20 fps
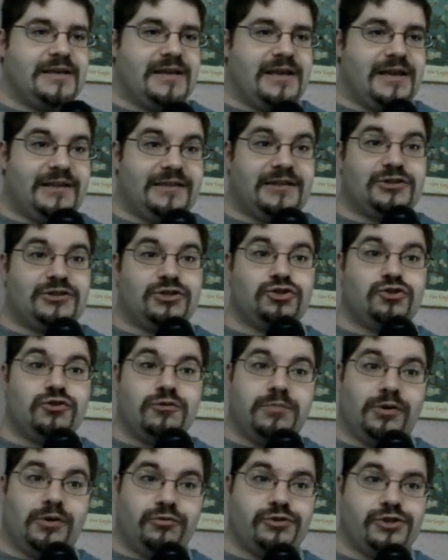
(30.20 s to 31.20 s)
In this
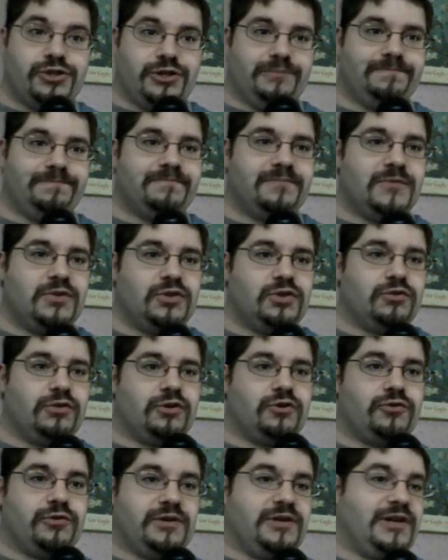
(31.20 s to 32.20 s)
tubeolution you
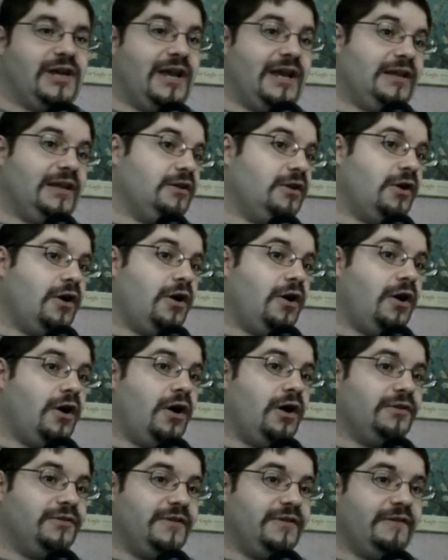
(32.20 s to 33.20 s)
can create
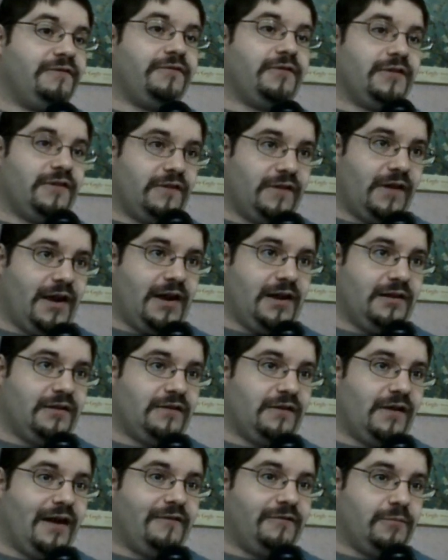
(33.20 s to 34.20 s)
a different site
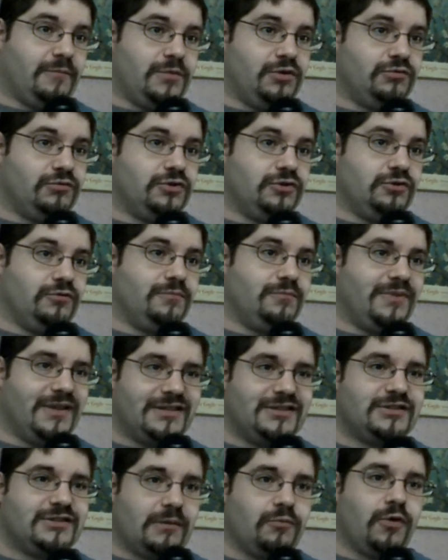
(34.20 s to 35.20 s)
aside from YouTube
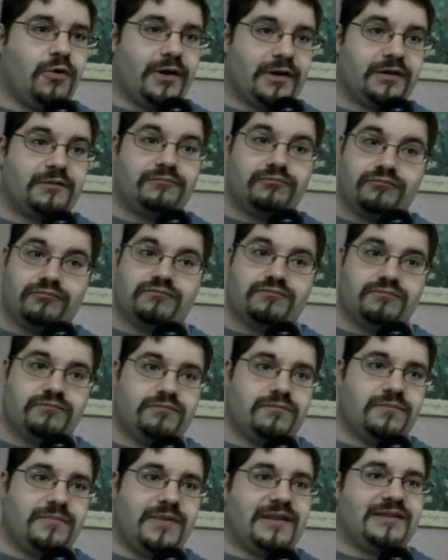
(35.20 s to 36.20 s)
that's somewhat
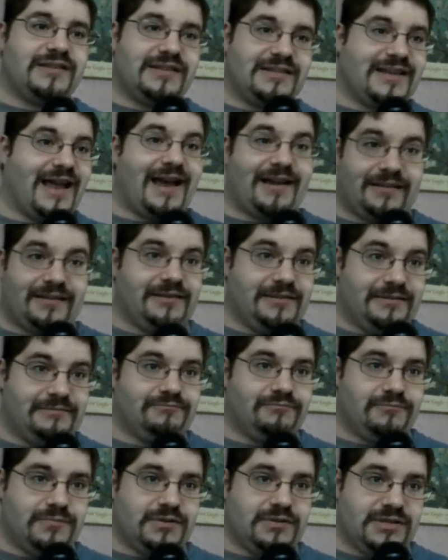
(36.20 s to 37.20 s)
that's exactly
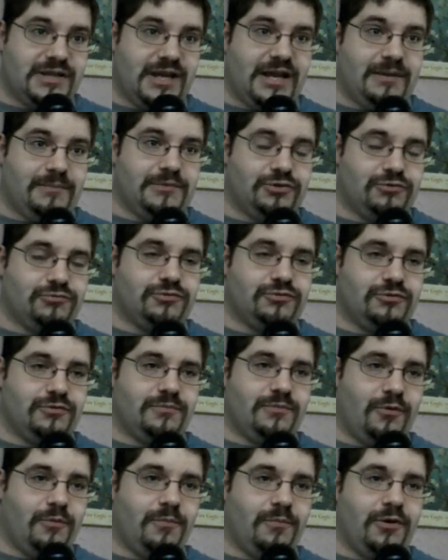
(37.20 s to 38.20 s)
the same as
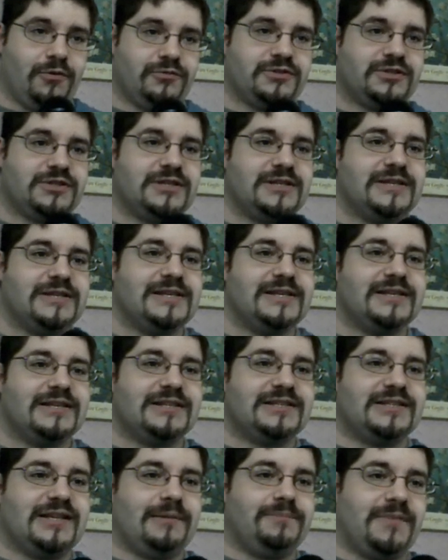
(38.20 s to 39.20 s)
YouTube almost,
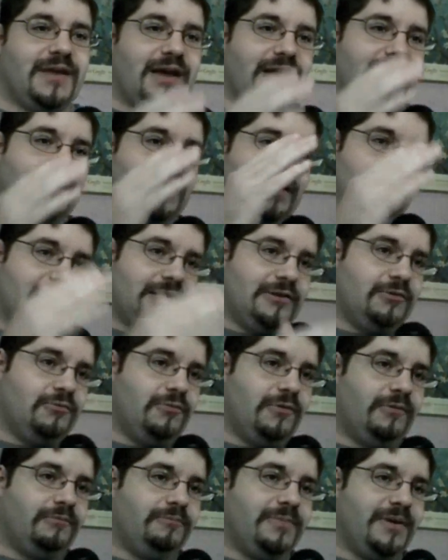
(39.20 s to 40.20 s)
except that you
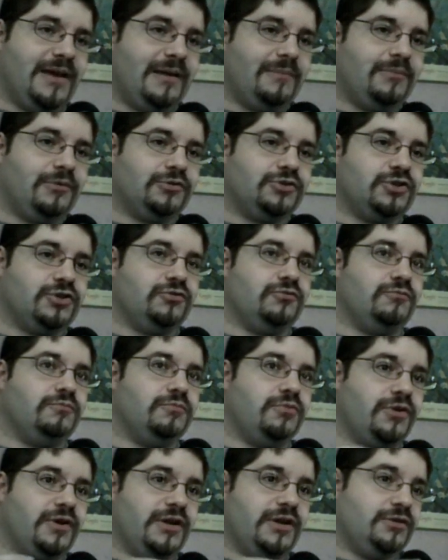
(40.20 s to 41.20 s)
will be able to
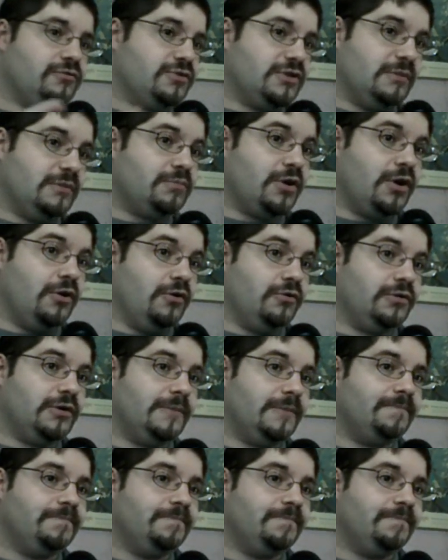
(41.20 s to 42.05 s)
put in your zip code